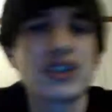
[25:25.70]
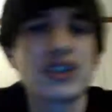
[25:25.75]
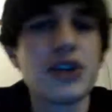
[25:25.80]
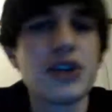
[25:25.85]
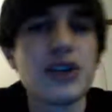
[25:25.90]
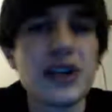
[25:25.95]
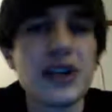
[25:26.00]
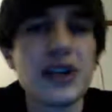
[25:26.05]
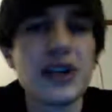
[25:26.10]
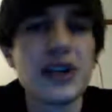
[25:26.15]
you know
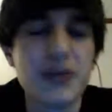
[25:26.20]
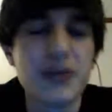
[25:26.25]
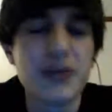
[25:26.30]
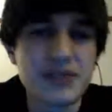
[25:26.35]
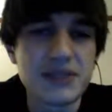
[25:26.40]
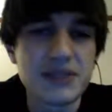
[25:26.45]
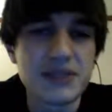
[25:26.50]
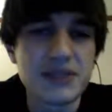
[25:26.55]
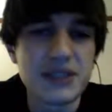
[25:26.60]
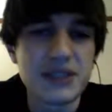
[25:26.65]
what? It
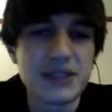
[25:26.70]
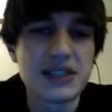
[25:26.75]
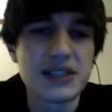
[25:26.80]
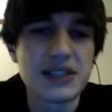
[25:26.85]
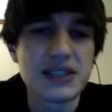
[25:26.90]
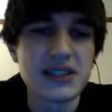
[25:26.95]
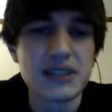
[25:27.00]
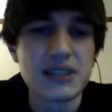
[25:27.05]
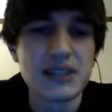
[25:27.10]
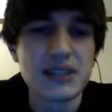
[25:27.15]
wasn't, because
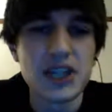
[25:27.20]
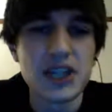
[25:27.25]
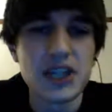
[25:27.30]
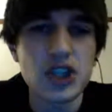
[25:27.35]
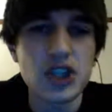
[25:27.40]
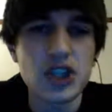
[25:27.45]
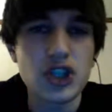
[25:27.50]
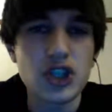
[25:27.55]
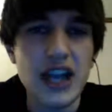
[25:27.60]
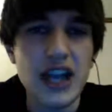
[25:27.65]
he's a bitch.
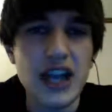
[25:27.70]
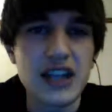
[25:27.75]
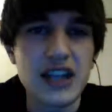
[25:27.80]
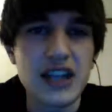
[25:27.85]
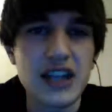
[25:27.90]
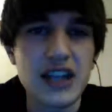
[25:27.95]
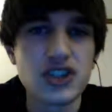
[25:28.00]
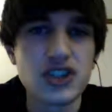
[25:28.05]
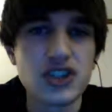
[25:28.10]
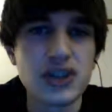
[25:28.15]
And
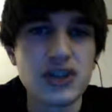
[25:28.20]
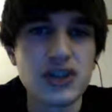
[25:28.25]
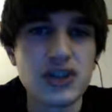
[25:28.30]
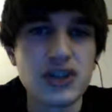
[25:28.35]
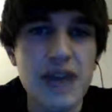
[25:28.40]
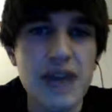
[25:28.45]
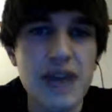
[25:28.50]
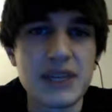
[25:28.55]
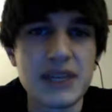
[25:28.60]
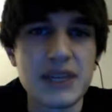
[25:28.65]
he should do
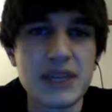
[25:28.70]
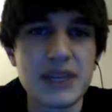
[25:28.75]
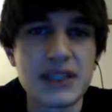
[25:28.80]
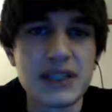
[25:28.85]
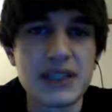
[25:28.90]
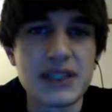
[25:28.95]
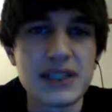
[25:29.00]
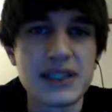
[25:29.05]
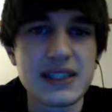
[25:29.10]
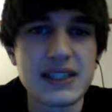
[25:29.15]
that because
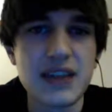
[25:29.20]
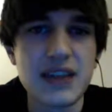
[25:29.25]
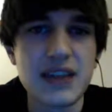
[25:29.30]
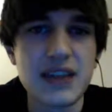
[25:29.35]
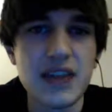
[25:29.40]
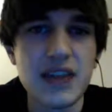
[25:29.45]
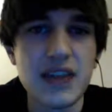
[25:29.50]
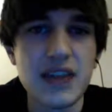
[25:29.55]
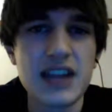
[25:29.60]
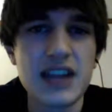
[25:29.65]
he's scared of
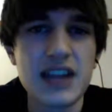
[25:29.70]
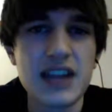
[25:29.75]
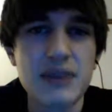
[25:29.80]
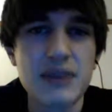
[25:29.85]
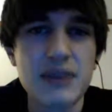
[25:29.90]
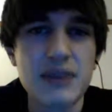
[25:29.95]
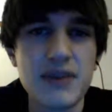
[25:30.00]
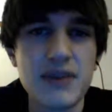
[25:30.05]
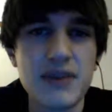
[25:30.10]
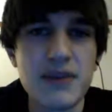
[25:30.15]
gays, and
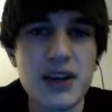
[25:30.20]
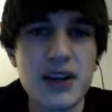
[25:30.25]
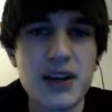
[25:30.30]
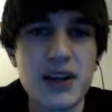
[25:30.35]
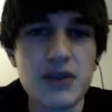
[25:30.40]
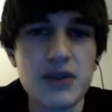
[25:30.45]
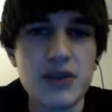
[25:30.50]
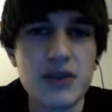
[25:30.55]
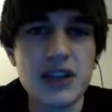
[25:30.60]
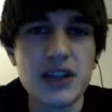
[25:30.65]
maybe if he
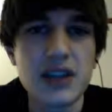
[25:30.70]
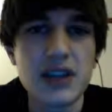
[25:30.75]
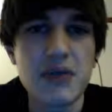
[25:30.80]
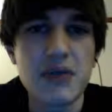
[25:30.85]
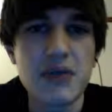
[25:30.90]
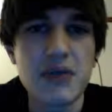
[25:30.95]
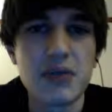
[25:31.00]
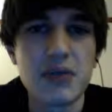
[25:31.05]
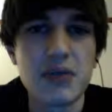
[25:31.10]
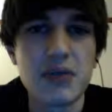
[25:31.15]
knew some, he
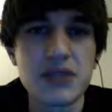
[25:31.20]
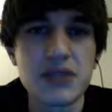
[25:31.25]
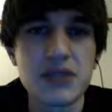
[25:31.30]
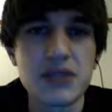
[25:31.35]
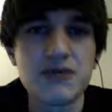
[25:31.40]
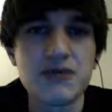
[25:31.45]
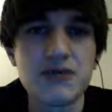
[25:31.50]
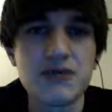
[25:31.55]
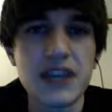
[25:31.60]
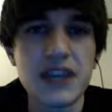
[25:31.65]
wouldn't be so
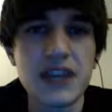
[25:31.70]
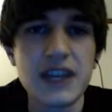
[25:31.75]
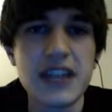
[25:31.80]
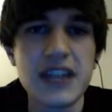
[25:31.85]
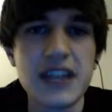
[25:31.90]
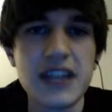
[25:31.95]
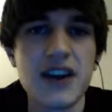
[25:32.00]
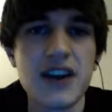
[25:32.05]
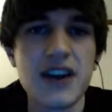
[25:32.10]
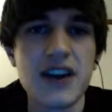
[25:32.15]
fucking
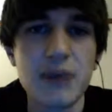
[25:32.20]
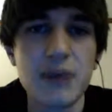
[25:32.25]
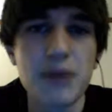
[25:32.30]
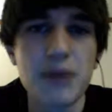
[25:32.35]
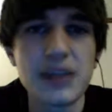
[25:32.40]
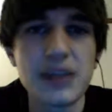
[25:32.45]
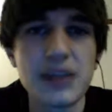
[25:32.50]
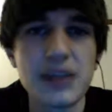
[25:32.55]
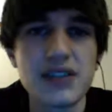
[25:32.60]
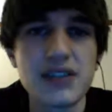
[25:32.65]
scared. And he
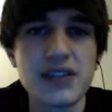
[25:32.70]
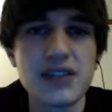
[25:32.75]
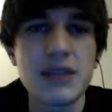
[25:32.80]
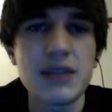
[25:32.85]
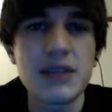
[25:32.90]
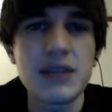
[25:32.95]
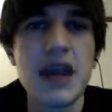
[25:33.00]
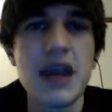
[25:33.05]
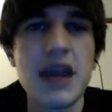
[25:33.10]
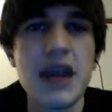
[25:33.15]
probably does know some,
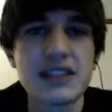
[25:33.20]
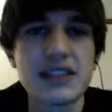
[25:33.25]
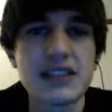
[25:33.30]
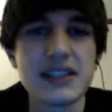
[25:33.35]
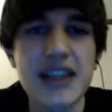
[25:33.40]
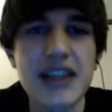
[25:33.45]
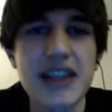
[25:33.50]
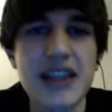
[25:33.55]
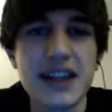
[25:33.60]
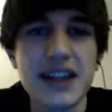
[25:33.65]
because he's a
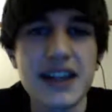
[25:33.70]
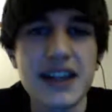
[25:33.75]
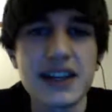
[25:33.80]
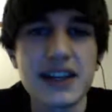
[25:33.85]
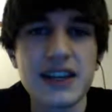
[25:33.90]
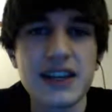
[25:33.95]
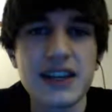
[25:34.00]
Catholic.